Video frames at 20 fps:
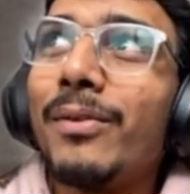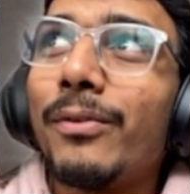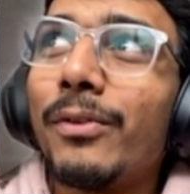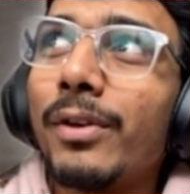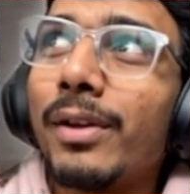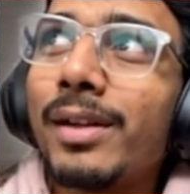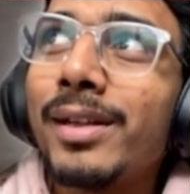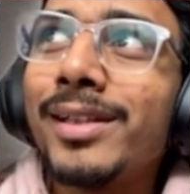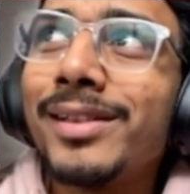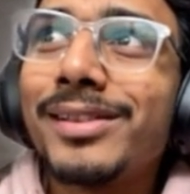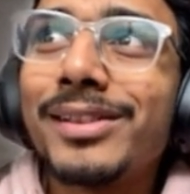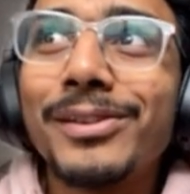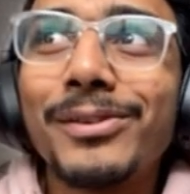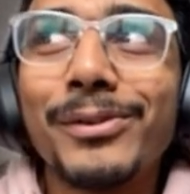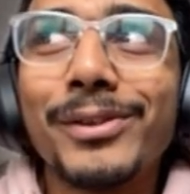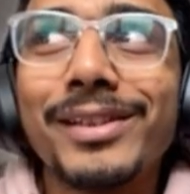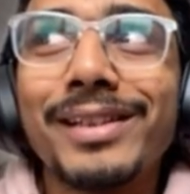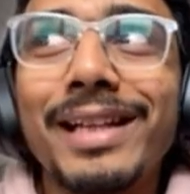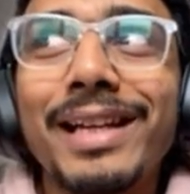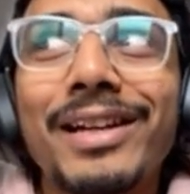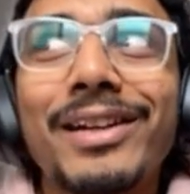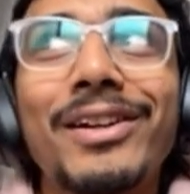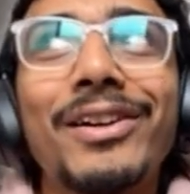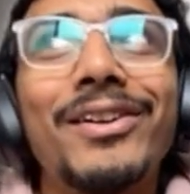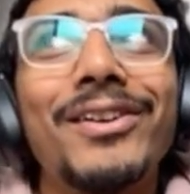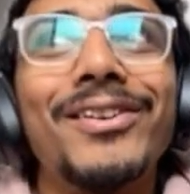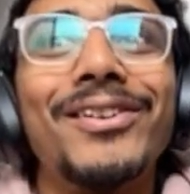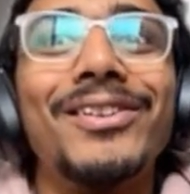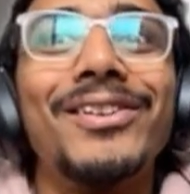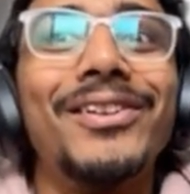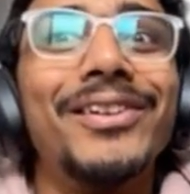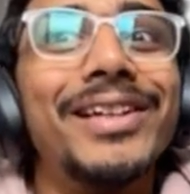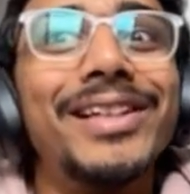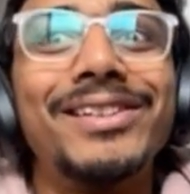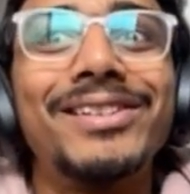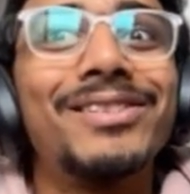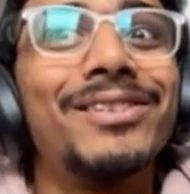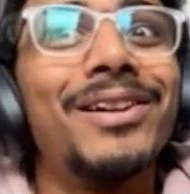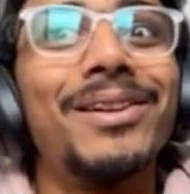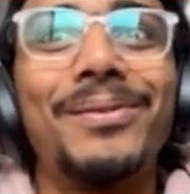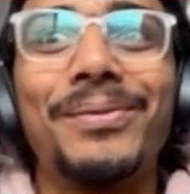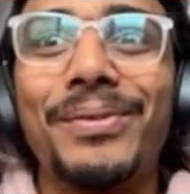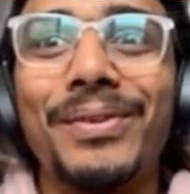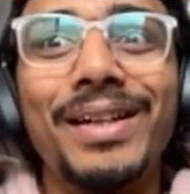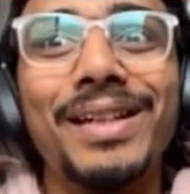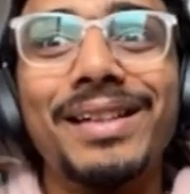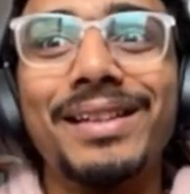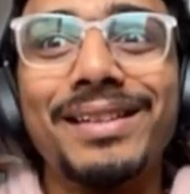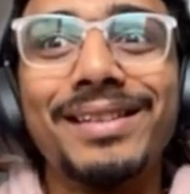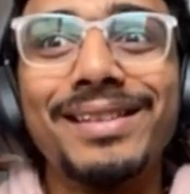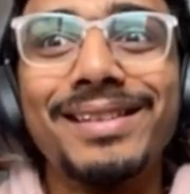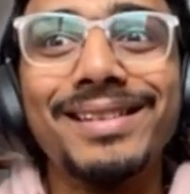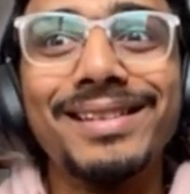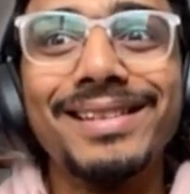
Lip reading: For us, it was like, oh no, it's not fun.